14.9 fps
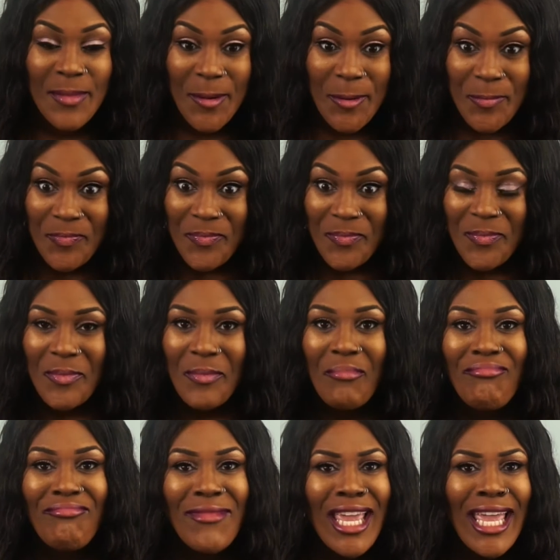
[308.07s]
But
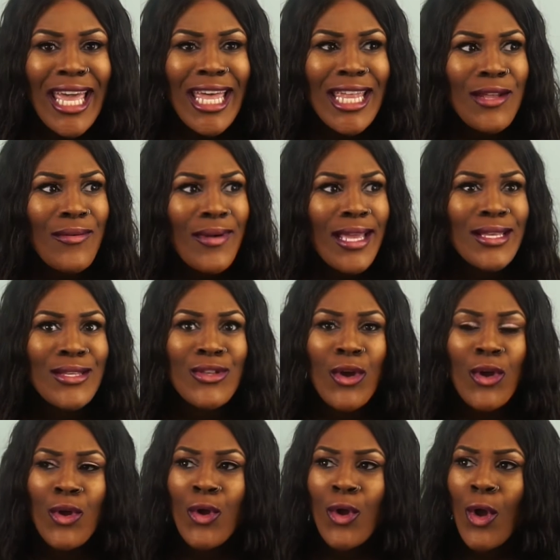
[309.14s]
anyway,
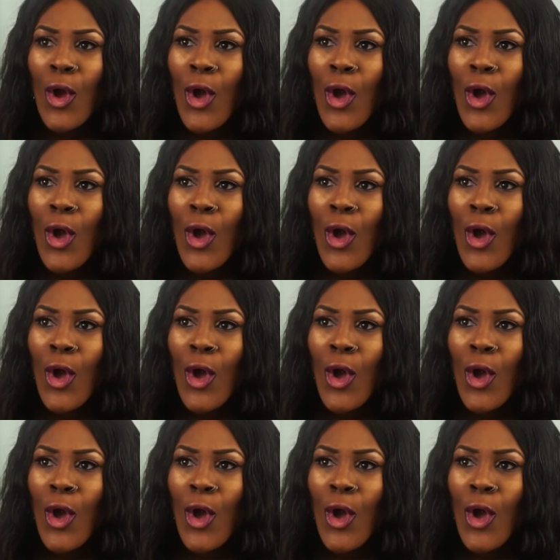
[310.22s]
so